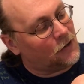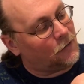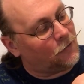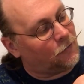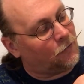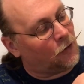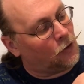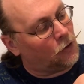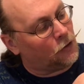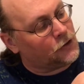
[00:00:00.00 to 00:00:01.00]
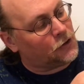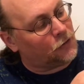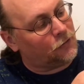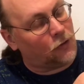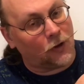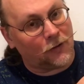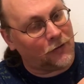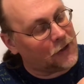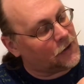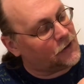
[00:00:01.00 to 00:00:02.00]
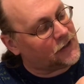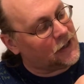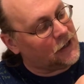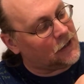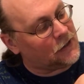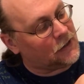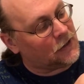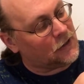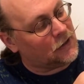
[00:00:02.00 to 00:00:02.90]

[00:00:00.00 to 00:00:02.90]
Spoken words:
fold your four fingers in,